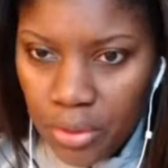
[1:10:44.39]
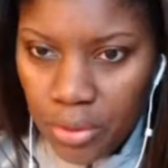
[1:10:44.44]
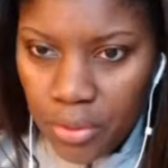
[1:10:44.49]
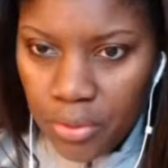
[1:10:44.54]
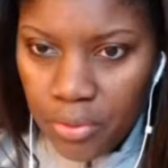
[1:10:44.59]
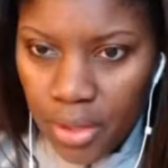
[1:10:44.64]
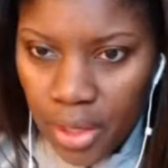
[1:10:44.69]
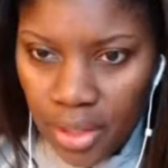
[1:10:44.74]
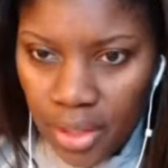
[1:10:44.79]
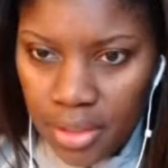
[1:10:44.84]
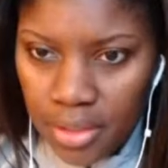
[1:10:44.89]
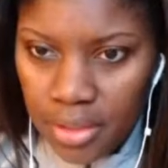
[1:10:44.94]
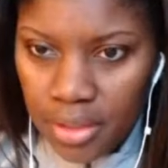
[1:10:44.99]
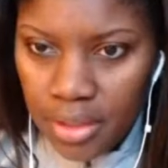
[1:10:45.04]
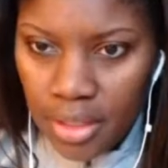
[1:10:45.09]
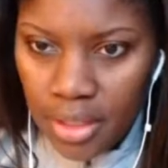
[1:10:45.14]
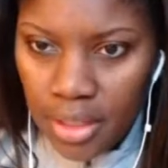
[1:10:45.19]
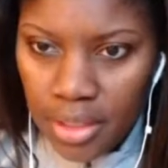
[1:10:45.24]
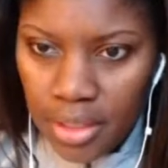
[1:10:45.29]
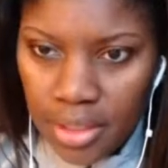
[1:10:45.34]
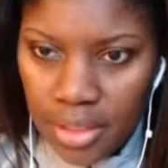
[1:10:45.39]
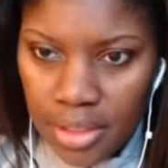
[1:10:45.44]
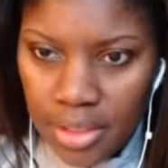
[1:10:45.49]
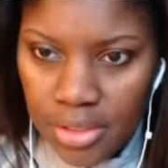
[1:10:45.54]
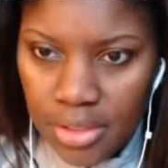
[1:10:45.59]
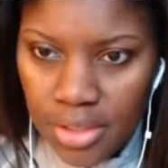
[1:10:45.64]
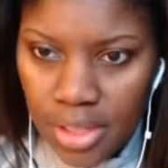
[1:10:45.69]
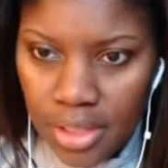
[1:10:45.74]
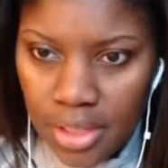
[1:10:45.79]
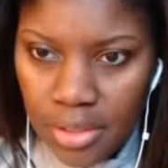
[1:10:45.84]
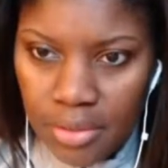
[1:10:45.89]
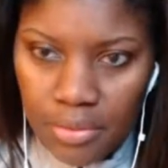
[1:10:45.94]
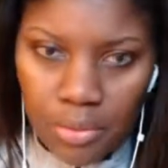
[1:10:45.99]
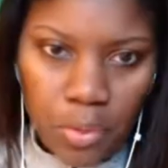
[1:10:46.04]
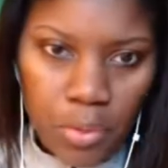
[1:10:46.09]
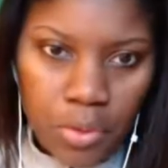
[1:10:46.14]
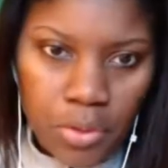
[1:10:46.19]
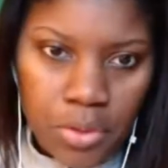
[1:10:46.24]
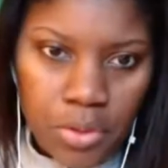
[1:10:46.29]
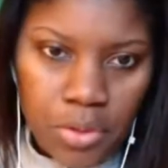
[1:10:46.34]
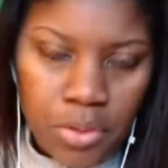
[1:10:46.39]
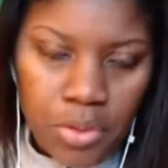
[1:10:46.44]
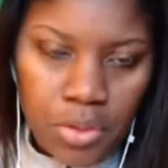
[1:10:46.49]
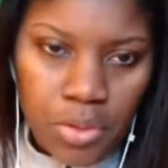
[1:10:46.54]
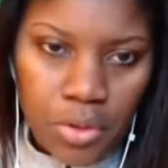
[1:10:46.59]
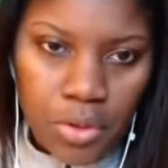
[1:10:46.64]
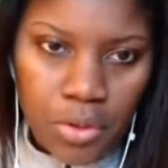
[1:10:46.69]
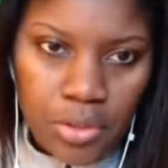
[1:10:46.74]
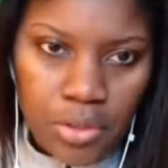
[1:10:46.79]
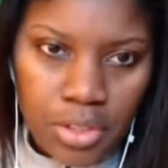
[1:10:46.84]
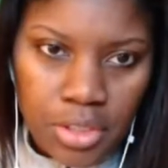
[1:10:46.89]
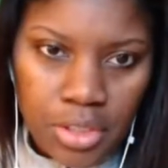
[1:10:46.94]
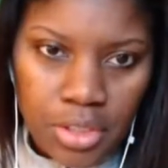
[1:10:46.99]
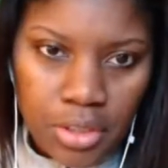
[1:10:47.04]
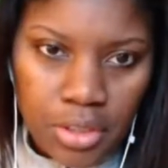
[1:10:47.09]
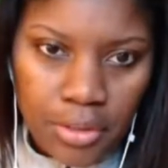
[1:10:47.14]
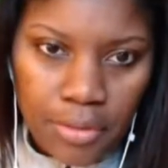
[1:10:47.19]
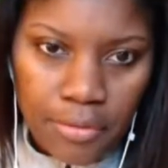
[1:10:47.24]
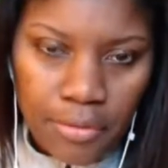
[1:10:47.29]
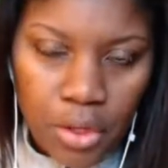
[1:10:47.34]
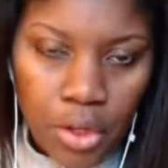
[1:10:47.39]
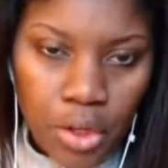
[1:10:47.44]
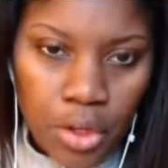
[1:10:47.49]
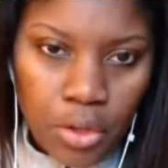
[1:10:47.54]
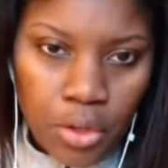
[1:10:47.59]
You'll find the executive orders courtesy of